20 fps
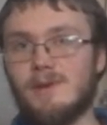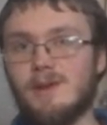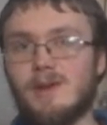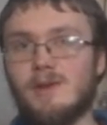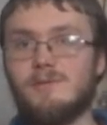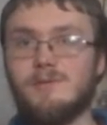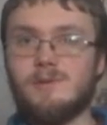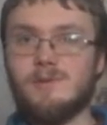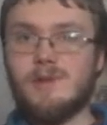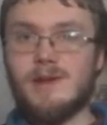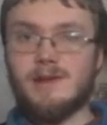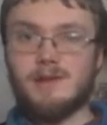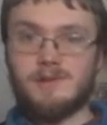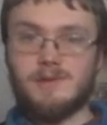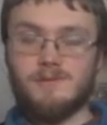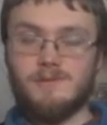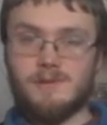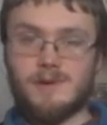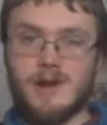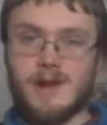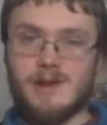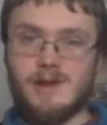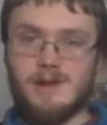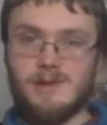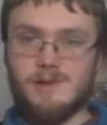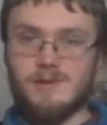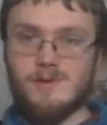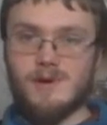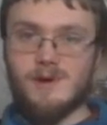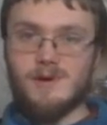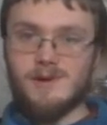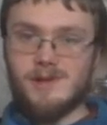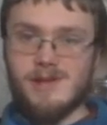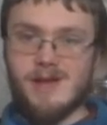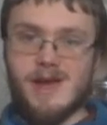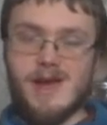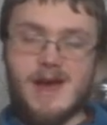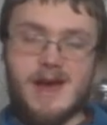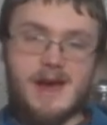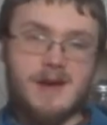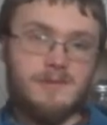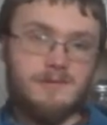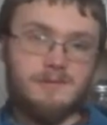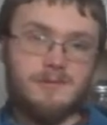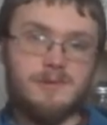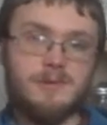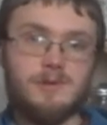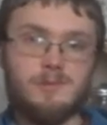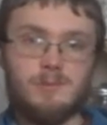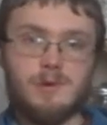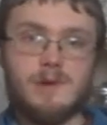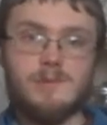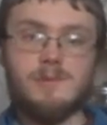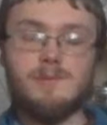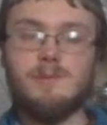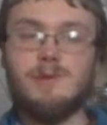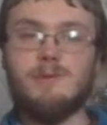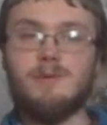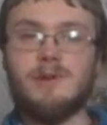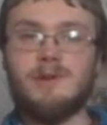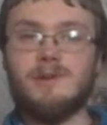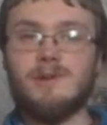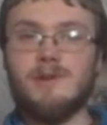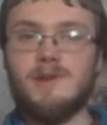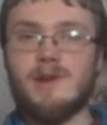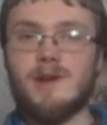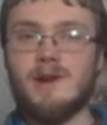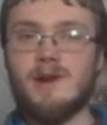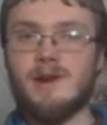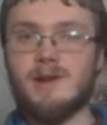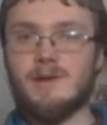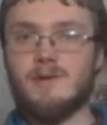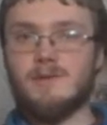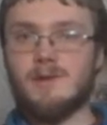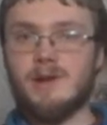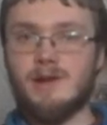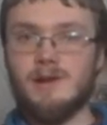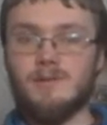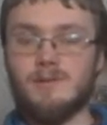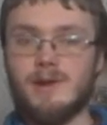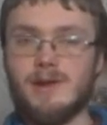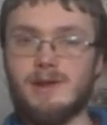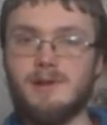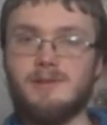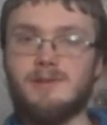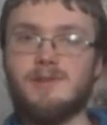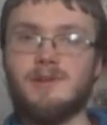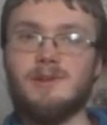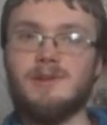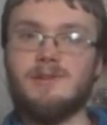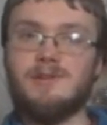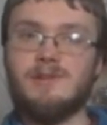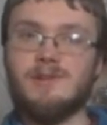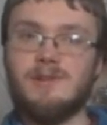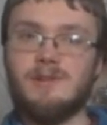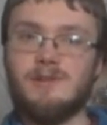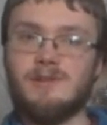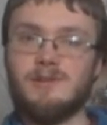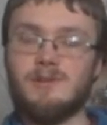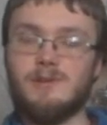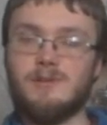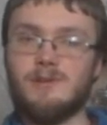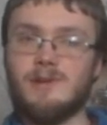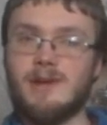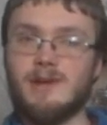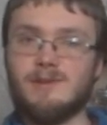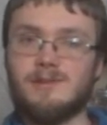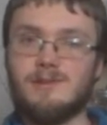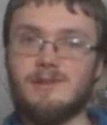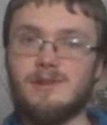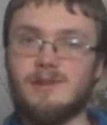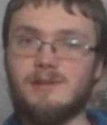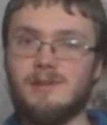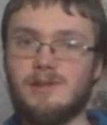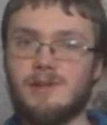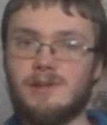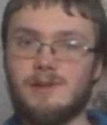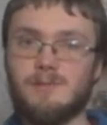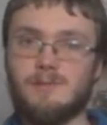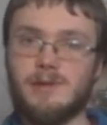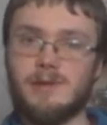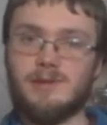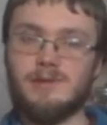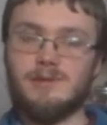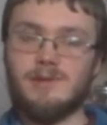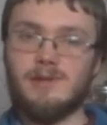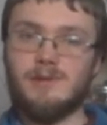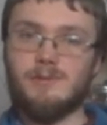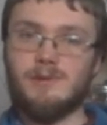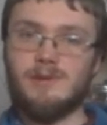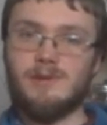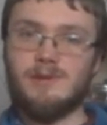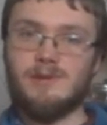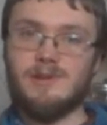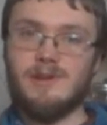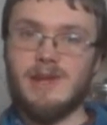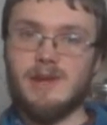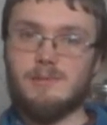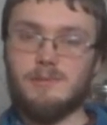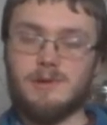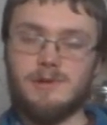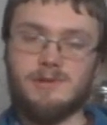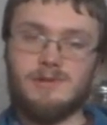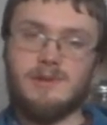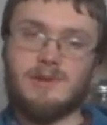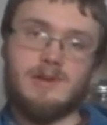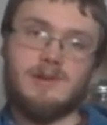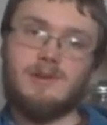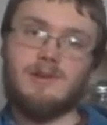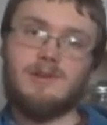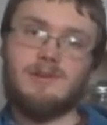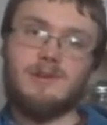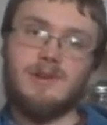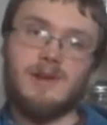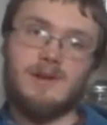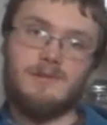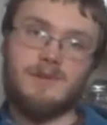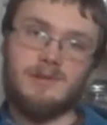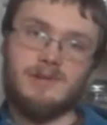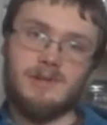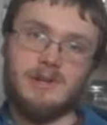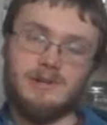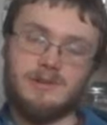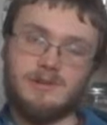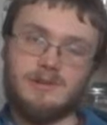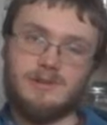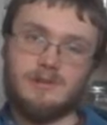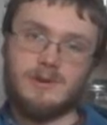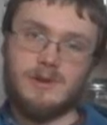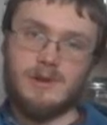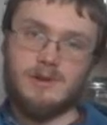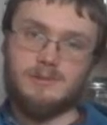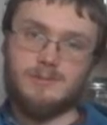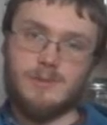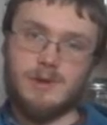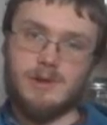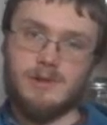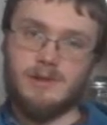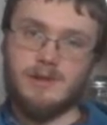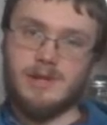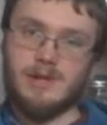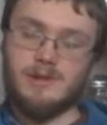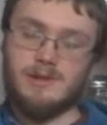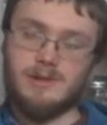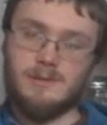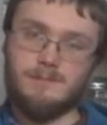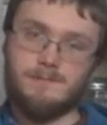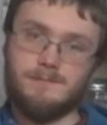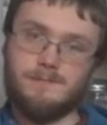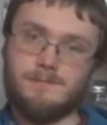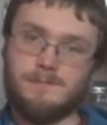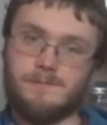If you like the variety you already have, you probably want to tear it out right away so that its seeds don't accidentally get mixed in with its neighbors and it doesn't have a chance to cross-pollinate them.